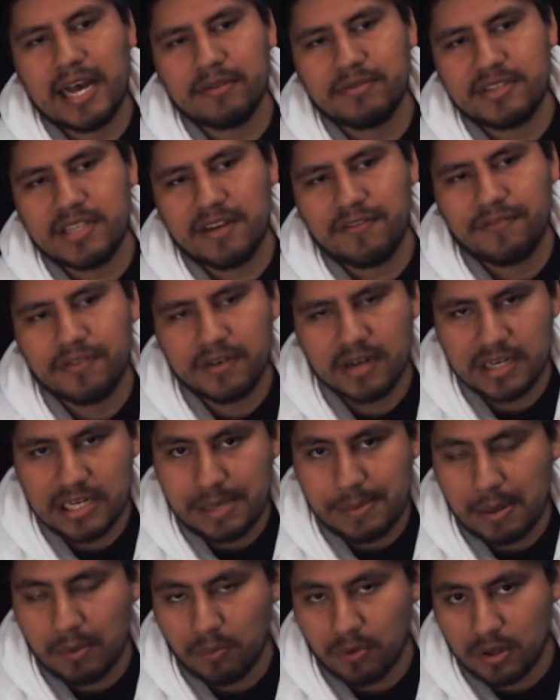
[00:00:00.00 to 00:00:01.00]
how different the
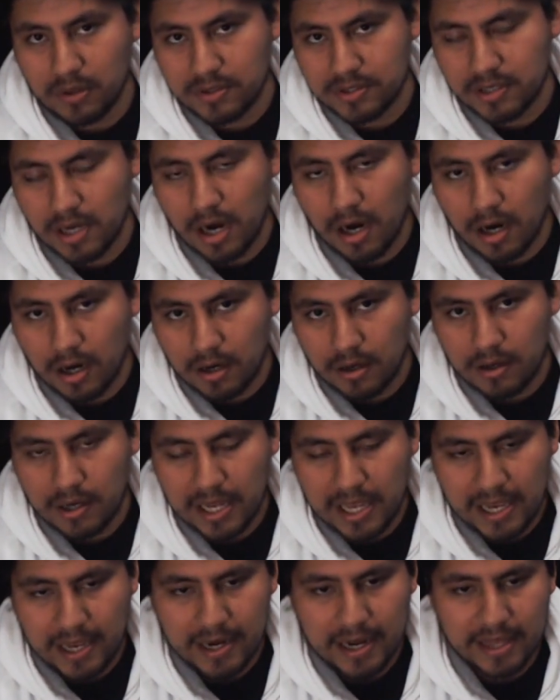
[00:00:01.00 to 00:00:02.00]
demon worlds are,
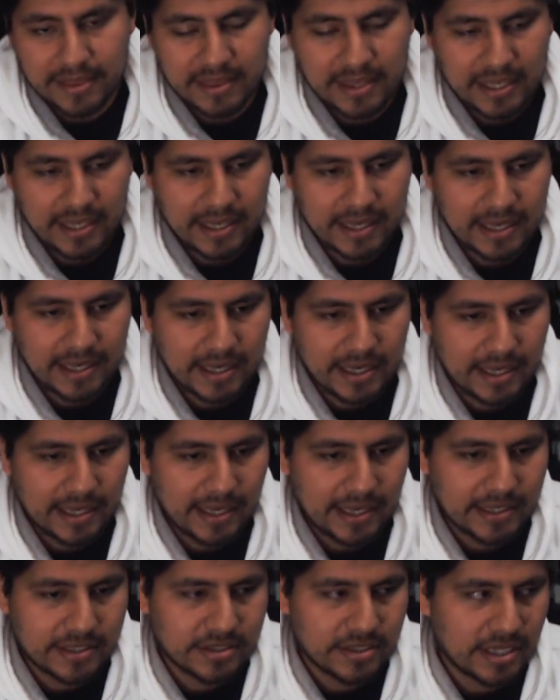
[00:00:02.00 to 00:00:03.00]
and I think
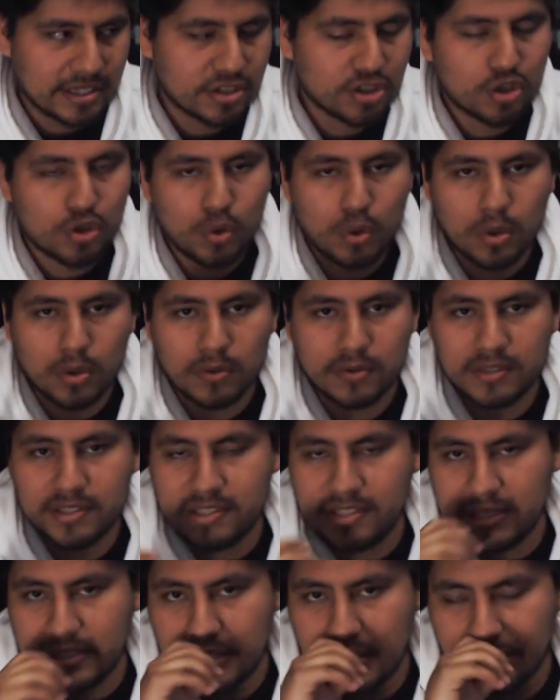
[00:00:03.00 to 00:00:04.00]
it's cool to
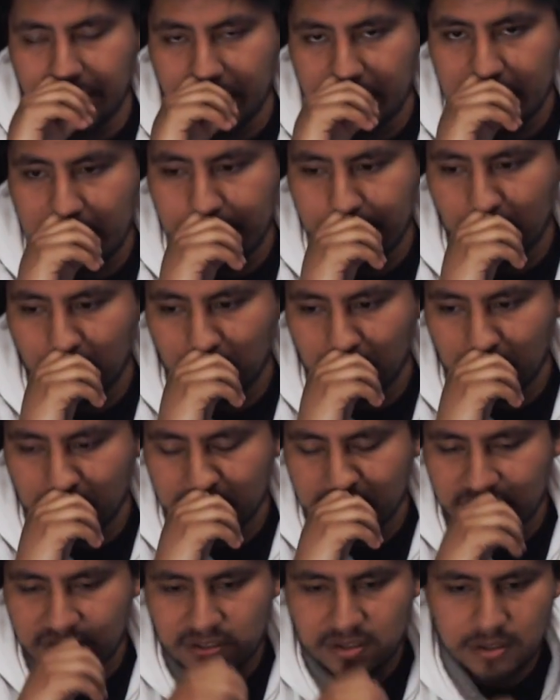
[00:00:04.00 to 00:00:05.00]
see different demon
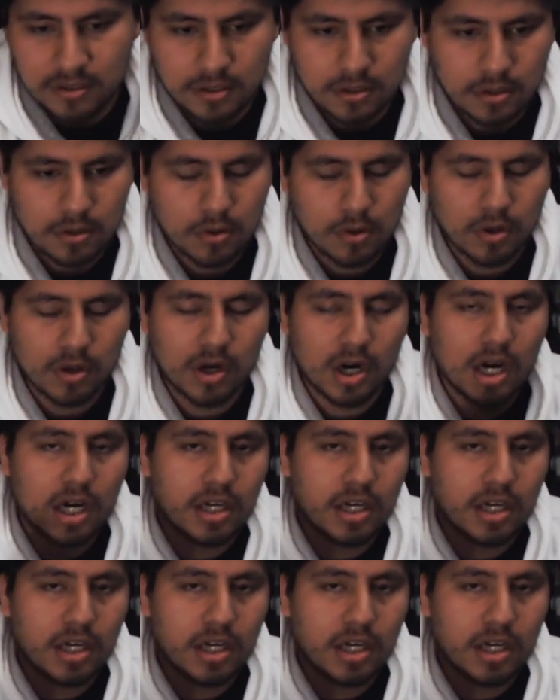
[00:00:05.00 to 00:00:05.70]
worlds or